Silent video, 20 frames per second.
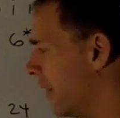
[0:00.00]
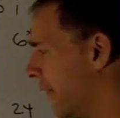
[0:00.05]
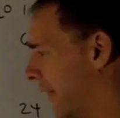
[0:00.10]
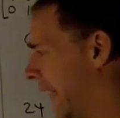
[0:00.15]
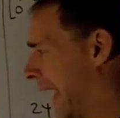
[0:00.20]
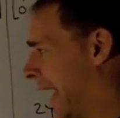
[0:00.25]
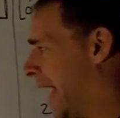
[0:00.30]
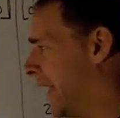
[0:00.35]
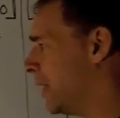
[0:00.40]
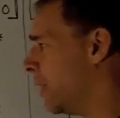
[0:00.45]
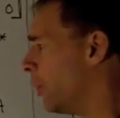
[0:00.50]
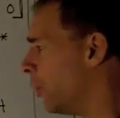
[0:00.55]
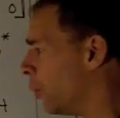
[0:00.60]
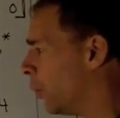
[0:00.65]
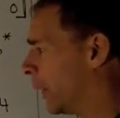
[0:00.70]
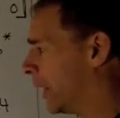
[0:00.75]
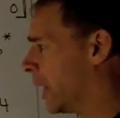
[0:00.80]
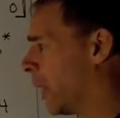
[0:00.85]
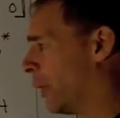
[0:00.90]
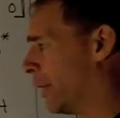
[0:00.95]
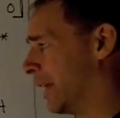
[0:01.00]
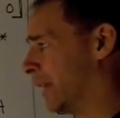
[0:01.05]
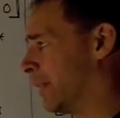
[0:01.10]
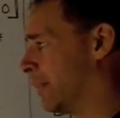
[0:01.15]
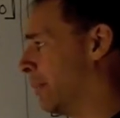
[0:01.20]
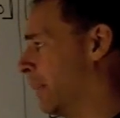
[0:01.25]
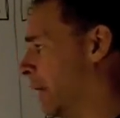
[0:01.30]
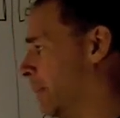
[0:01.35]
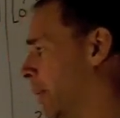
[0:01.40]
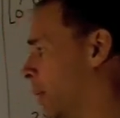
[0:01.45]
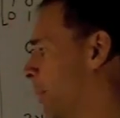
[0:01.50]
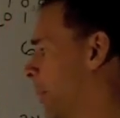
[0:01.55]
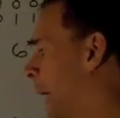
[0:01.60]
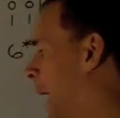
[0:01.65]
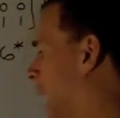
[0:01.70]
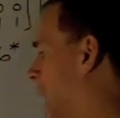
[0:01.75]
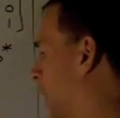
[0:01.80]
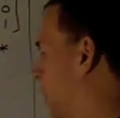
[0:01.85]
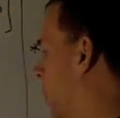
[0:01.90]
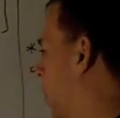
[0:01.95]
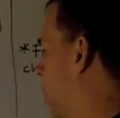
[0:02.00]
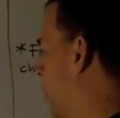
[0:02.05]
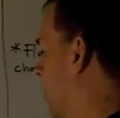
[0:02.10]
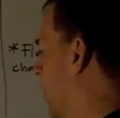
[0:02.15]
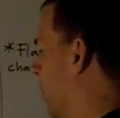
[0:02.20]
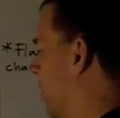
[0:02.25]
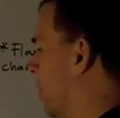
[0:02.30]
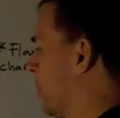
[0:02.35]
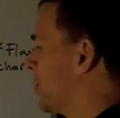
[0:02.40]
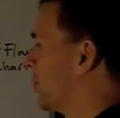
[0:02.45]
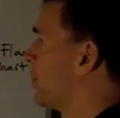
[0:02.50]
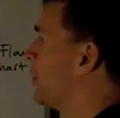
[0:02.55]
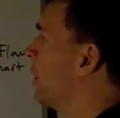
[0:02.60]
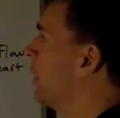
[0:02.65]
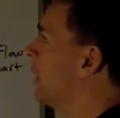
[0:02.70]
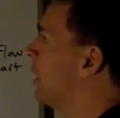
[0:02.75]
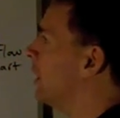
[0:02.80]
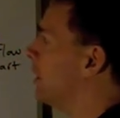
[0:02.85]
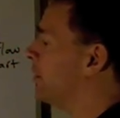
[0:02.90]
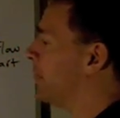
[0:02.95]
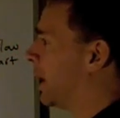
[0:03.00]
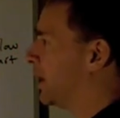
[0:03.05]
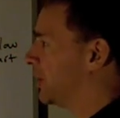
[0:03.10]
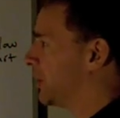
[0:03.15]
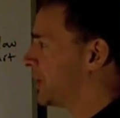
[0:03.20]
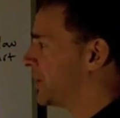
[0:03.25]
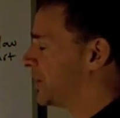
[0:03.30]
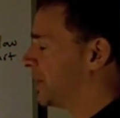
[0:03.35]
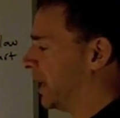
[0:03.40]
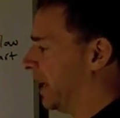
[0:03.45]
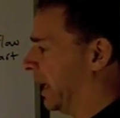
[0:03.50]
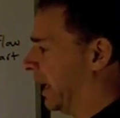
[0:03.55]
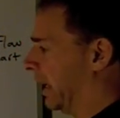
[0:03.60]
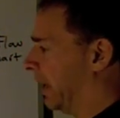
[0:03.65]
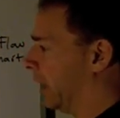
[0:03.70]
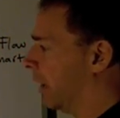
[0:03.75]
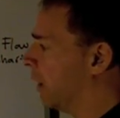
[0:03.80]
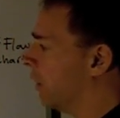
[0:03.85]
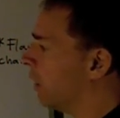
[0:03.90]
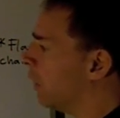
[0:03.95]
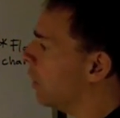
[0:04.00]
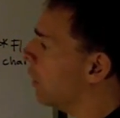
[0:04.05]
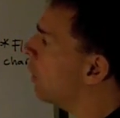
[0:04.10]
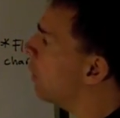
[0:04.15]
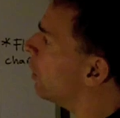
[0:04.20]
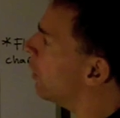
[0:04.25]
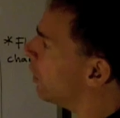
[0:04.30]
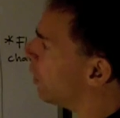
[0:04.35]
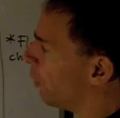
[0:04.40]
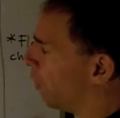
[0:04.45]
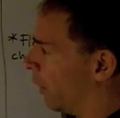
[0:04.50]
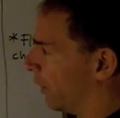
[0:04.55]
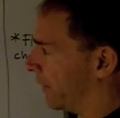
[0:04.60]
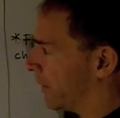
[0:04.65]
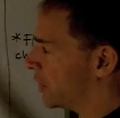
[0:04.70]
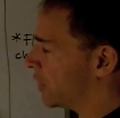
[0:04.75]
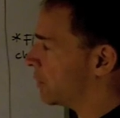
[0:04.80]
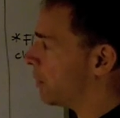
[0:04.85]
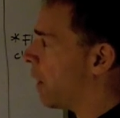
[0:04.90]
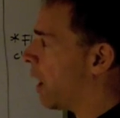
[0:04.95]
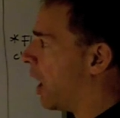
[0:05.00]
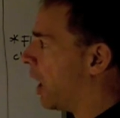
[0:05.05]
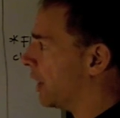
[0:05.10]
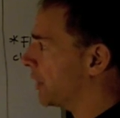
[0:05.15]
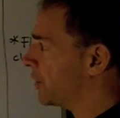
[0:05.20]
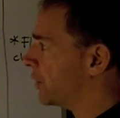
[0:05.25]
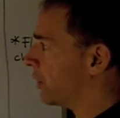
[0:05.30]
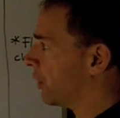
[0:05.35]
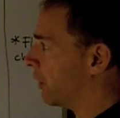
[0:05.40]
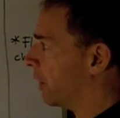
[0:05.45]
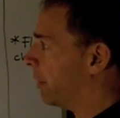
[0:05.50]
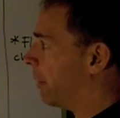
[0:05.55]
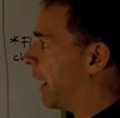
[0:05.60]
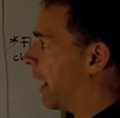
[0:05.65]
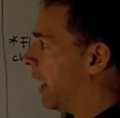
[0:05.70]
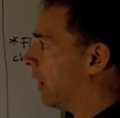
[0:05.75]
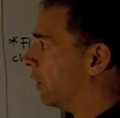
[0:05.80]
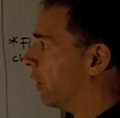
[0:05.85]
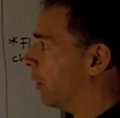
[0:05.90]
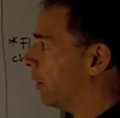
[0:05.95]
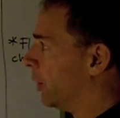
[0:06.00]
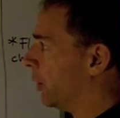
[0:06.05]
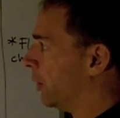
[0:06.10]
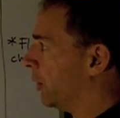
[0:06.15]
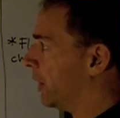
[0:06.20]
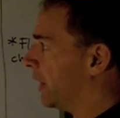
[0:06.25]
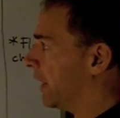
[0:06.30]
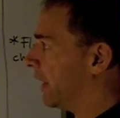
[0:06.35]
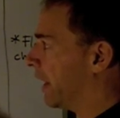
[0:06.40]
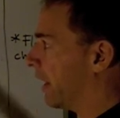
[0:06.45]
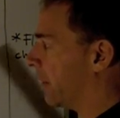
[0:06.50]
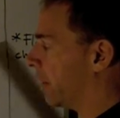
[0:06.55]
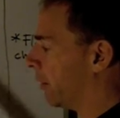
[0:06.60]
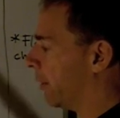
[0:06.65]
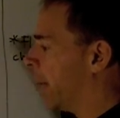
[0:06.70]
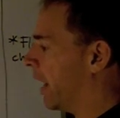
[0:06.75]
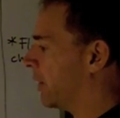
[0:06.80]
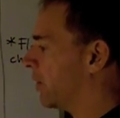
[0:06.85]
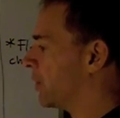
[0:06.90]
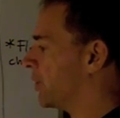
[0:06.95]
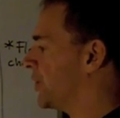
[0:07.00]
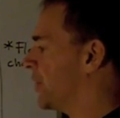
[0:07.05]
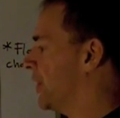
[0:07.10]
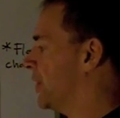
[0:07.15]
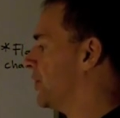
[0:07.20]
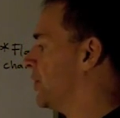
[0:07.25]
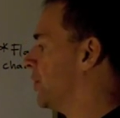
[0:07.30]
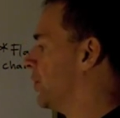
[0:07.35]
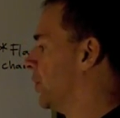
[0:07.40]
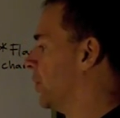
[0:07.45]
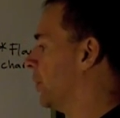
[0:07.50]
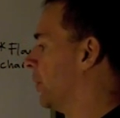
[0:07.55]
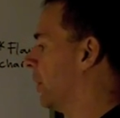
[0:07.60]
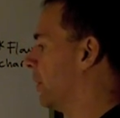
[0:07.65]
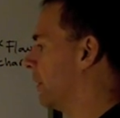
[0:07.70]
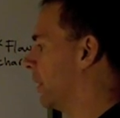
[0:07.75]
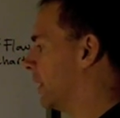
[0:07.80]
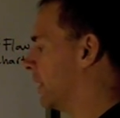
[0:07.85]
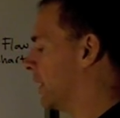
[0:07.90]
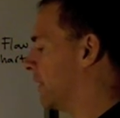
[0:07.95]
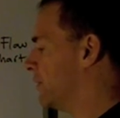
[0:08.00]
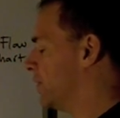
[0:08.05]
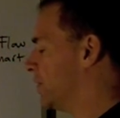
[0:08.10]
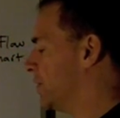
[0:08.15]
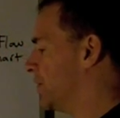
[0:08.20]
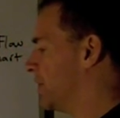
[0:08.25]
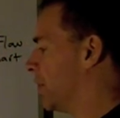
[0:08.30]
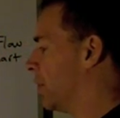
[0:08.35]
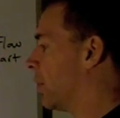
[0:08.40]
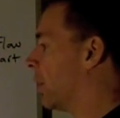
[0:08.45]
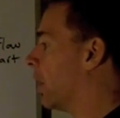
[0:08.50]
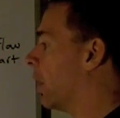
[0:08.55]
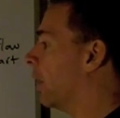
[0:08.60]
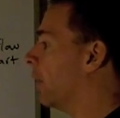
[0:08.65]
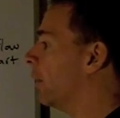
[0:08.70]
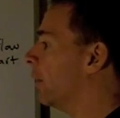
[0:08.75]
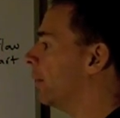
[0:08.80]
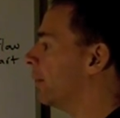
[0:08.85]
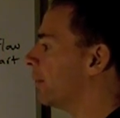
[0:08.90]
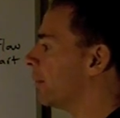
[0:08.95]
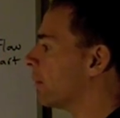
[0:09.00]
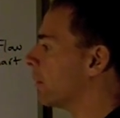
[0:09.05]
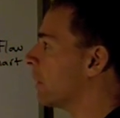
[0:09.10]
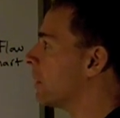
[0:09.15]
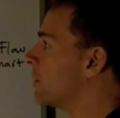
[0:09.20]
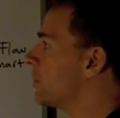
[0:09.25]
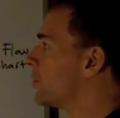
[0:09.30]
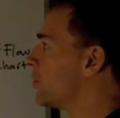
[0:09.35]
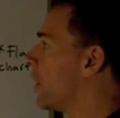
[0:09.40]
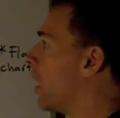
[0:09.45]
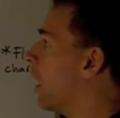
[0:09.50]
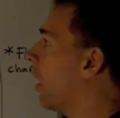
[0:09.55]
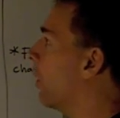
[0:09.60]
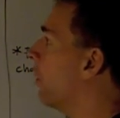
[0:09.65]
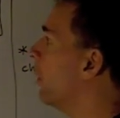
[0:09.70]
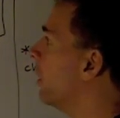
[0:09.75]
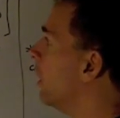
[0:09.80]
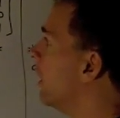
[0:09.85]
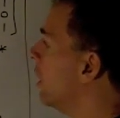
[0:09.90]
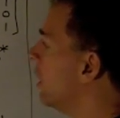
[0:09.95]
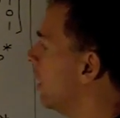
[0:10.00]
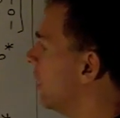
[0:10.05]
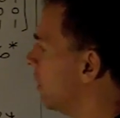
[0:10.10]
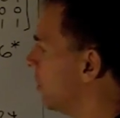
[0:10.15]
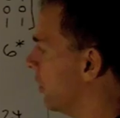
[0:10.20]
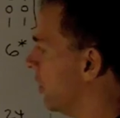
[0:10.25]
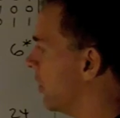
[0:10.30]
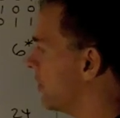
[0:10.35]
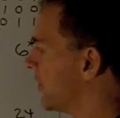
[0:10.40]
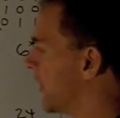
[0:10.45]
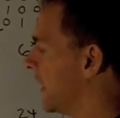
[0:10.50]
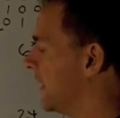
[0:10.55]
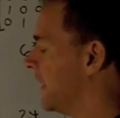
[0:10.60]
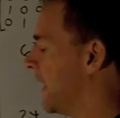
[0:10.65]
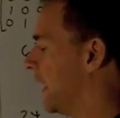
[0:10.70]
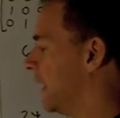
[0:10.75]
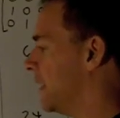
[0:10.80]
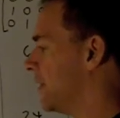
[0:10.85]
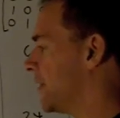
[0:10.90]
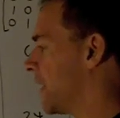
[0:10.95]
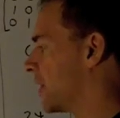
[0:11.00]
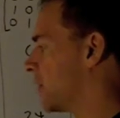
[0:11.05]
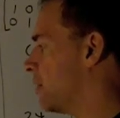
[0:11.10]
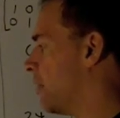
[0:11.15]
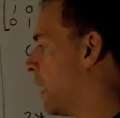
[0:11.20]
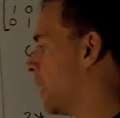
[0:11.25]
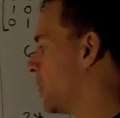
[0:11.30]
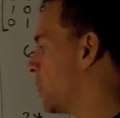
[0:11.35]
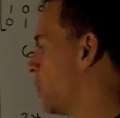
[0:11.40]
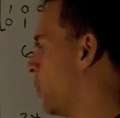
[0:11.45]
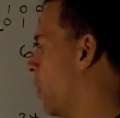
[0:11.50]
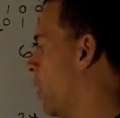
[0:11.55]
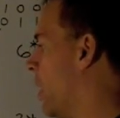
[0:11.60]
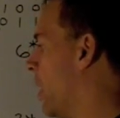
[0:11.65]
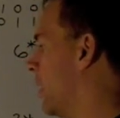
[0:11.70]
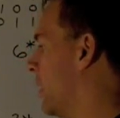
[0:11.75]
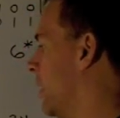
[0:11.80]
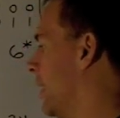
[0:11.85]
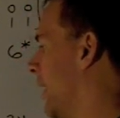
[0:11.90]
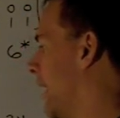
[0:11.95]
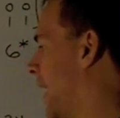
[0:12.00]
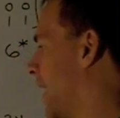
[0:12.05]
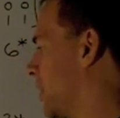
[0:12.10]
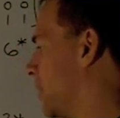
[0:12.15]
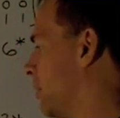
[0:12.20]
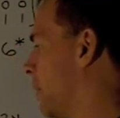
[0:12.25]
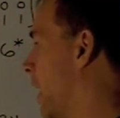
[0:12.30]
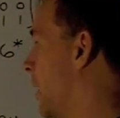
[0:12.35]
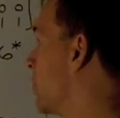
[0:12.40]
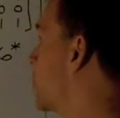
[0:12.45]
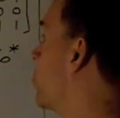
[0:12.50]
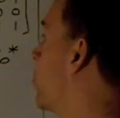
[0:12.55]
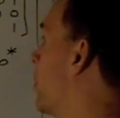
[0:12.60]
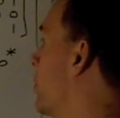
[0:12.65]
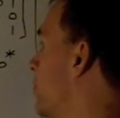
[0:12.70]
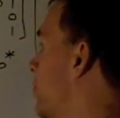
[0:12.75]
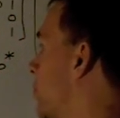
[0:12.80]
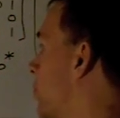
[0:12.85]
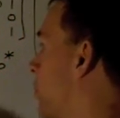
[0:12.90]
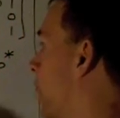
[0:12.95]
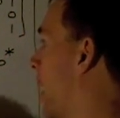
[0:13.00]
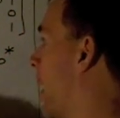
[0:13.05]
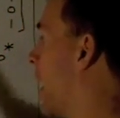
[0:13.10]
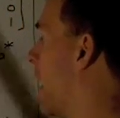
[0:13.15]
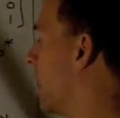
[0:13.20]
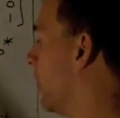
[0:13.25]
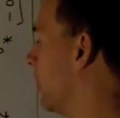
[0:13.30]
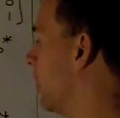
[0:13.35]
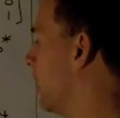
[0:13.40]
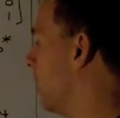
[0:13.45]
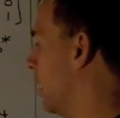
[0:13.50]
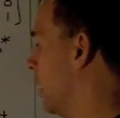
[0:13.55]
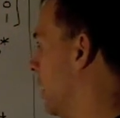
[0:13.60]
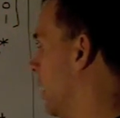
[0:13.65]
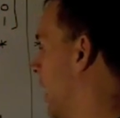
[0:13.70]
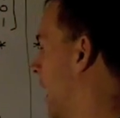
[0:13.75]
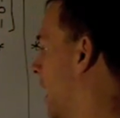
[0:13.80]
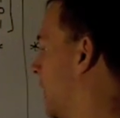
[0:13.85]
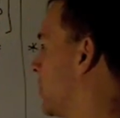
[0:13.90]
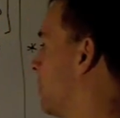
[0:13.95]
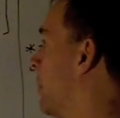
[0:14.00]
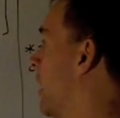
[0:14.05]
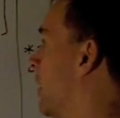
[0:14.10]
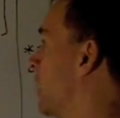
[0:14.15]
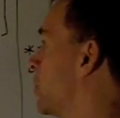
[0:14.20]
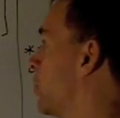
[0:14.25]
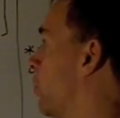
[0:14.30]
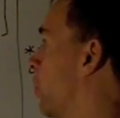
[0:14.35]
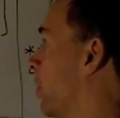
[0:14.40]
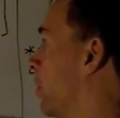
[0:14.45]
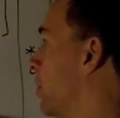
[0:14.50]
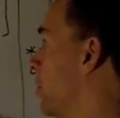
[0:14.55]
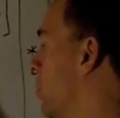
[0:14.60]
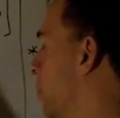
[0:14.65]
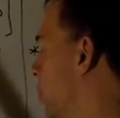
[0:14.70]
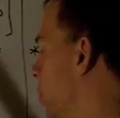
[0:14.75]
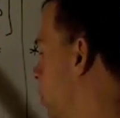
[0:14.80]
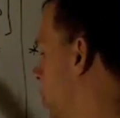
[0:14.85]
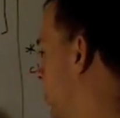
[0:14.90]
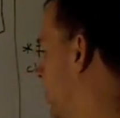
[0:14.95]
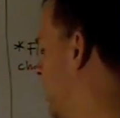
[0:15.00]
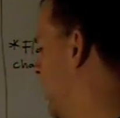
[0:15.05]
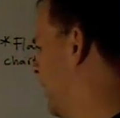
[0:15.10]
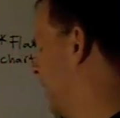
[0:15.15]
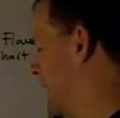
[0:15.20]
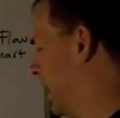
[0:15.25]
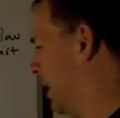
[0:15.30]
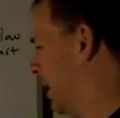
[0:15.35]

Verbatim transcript: Then we go and get the minimal polynomials by just saying what the smallest degree polynomial you can get your matrix into that gives you zero. So the this identity is x minus 1, x minus 1 squared, x minus 1 cubed,